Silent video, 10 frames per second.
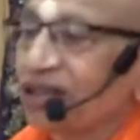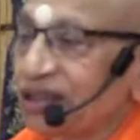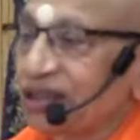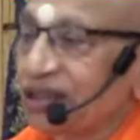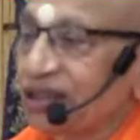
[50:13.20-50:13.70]

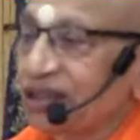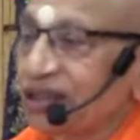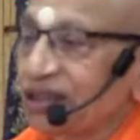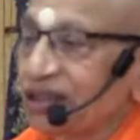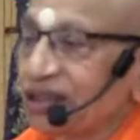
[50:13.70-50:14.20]
something.
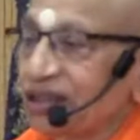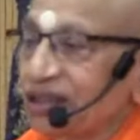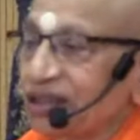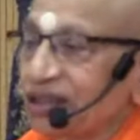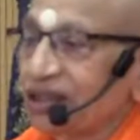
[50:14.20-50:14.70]

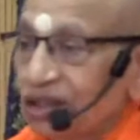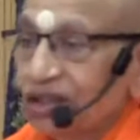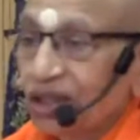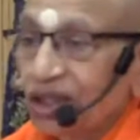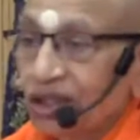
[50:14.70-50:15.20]
Anya
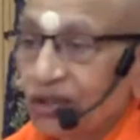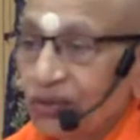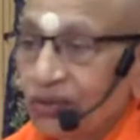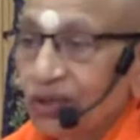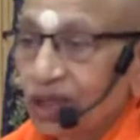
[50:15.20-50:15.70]
devatat
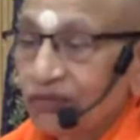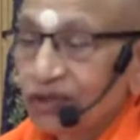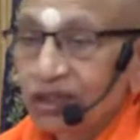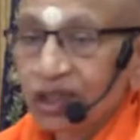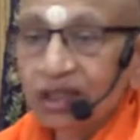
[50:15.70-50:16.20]
viditat
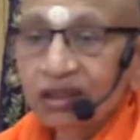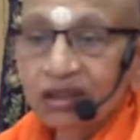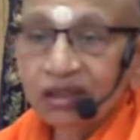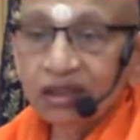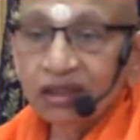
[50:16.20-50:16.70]

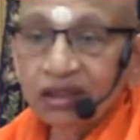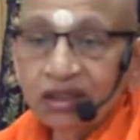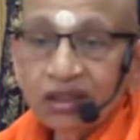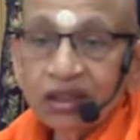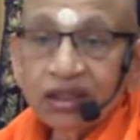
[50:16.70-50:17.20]
atho
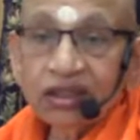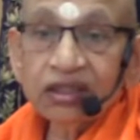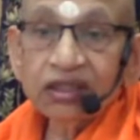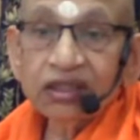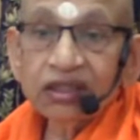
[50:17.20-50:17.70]
aviditat
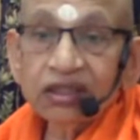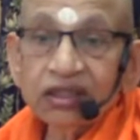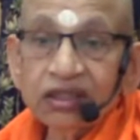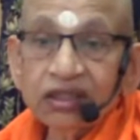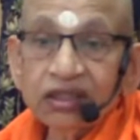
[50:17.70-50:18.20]
adhi
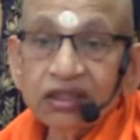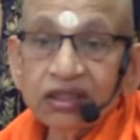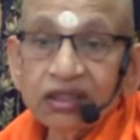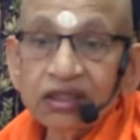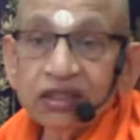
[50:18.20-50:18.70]
is
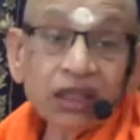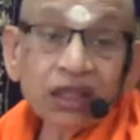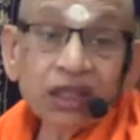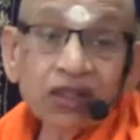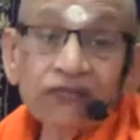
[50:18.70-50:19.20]
different
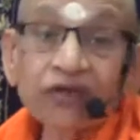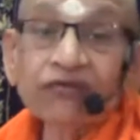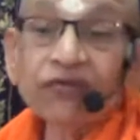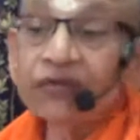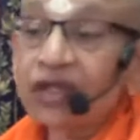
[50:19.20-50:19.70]
from the
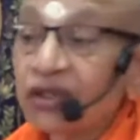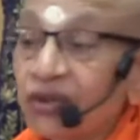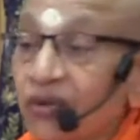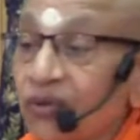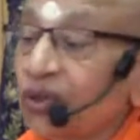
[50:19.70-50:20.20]
known
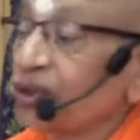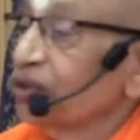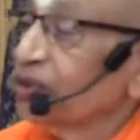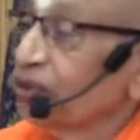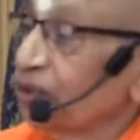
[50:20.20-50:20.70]
and different
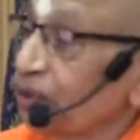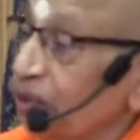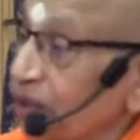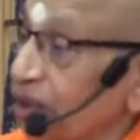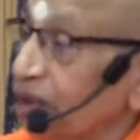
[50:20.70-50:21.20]
from the unknown.